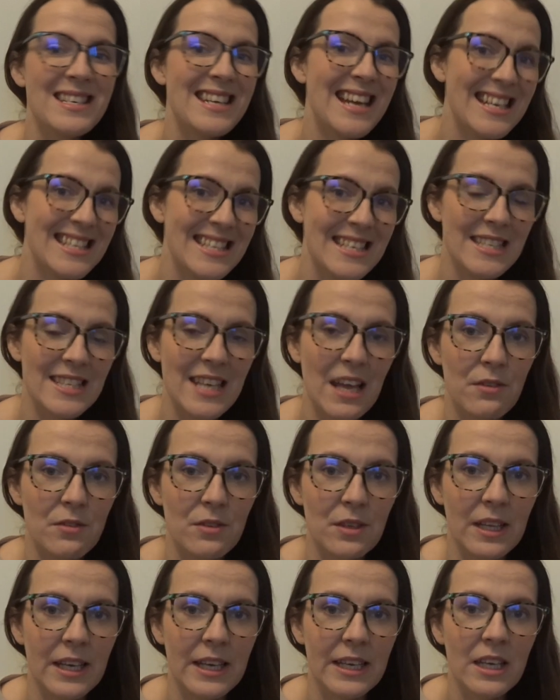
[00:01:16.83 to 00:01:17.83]

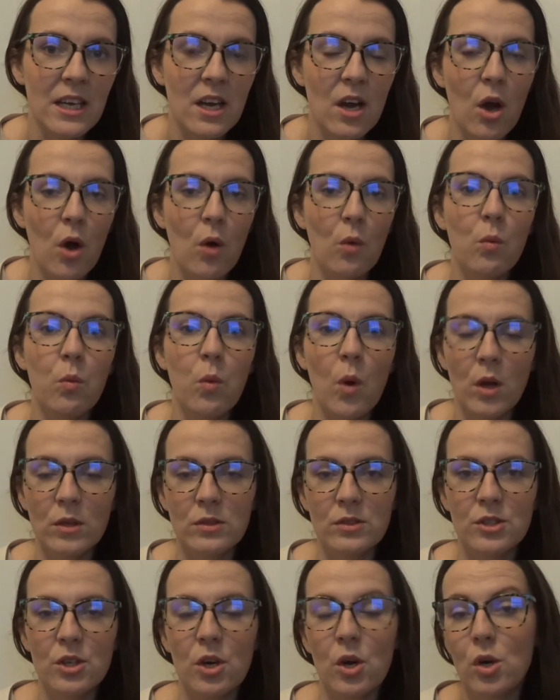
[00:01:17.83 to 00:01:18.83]
necessarily
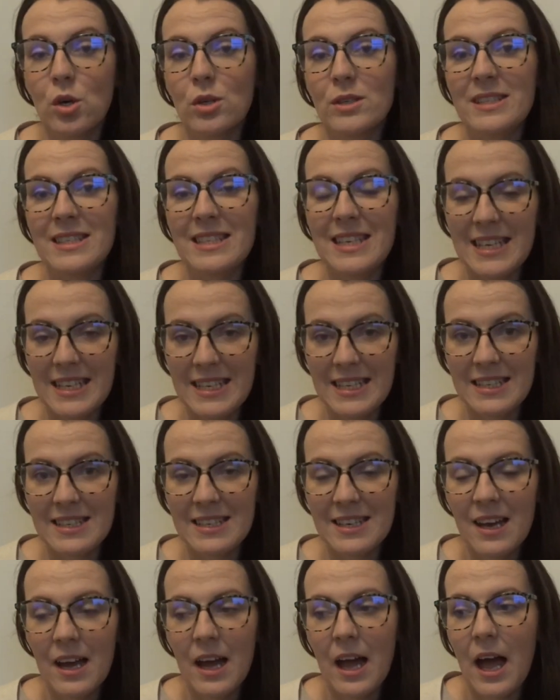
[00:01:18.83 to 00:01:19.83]
want or need.